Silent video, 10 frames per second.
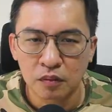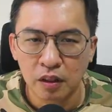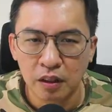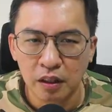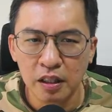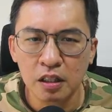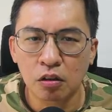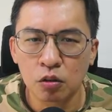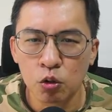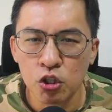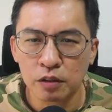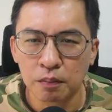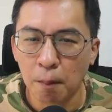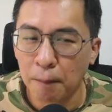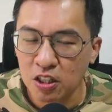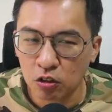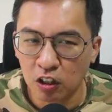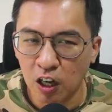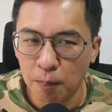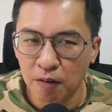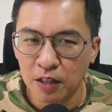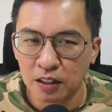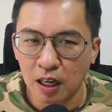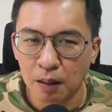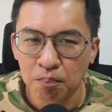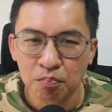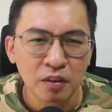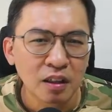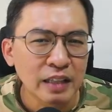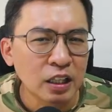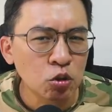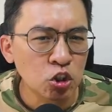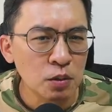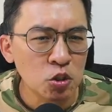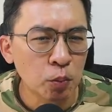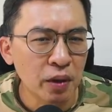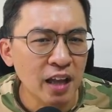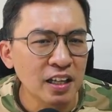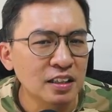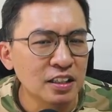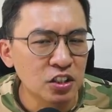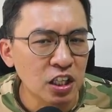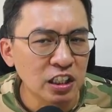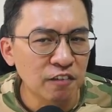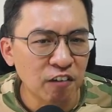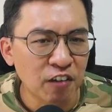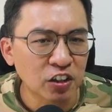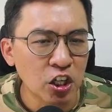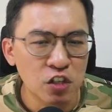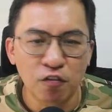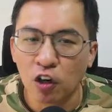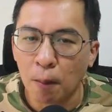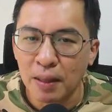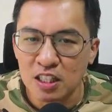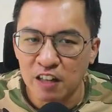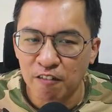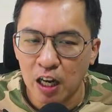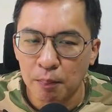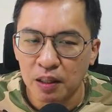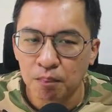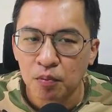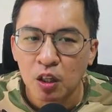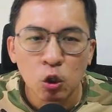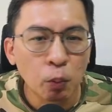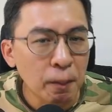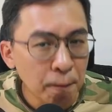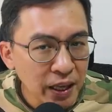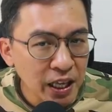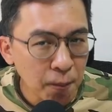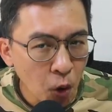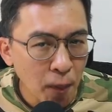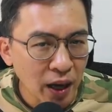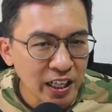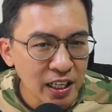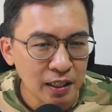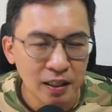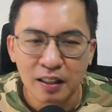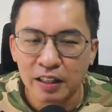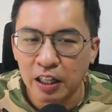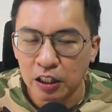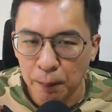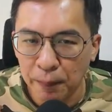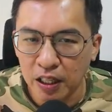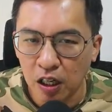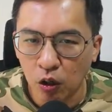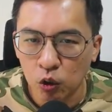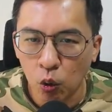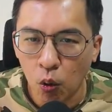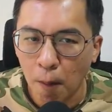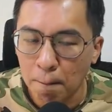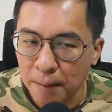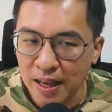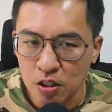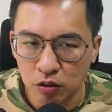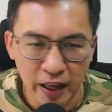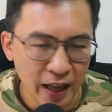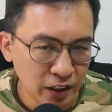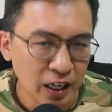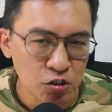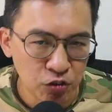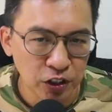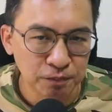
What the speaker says: In conclusion, based on the above data, there don't seem to be any distinctive advantage for the mixed development to be making more money than a typical condo based on the analyzed return.